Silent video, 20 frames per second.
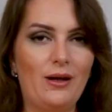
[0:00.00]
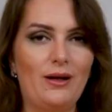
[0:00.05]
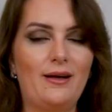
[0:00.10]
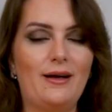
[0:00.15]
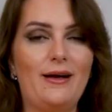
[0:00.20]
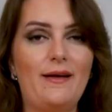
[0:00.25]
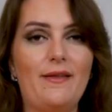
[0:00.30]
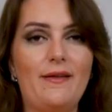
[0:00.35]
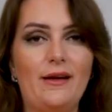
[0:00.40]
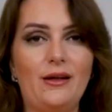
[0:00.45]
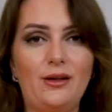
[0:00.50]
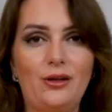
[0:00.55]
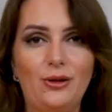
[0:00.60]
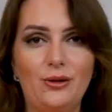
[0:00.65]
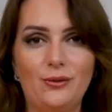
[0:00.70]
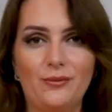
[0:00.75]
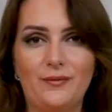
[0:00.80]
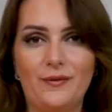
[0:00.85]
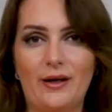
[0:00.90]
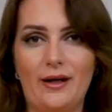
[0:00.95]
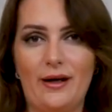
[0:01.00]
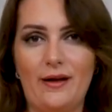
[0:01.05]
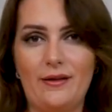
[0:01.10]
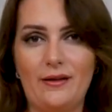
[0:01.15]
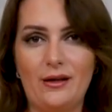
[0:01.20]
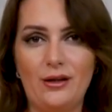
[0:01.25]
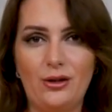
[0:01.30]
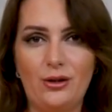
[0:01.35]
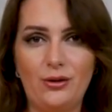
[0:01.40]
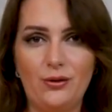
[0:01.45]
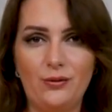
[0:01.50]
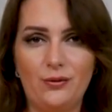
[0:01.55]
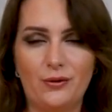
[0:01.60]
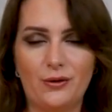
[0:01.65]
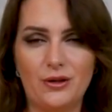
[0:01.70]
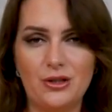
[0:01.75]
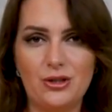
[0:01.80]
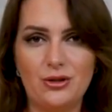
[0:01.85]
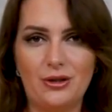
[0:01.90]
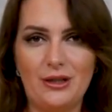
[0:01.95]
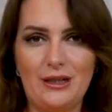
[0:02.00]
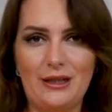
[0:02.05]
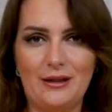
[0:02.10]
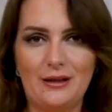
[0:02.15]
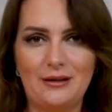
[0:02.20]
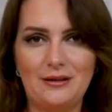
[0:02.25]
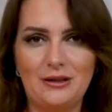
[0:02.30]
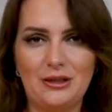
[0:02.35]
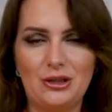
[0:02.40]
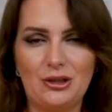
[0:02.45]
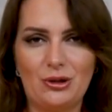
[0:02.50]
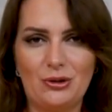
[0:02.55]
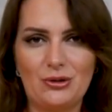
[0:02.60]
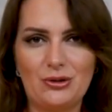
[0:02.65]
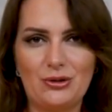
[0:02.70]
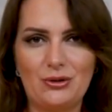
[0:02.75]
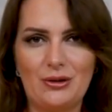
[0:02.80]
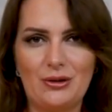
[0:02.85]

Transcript: Well, I thank you. I thank you for joining ID Talks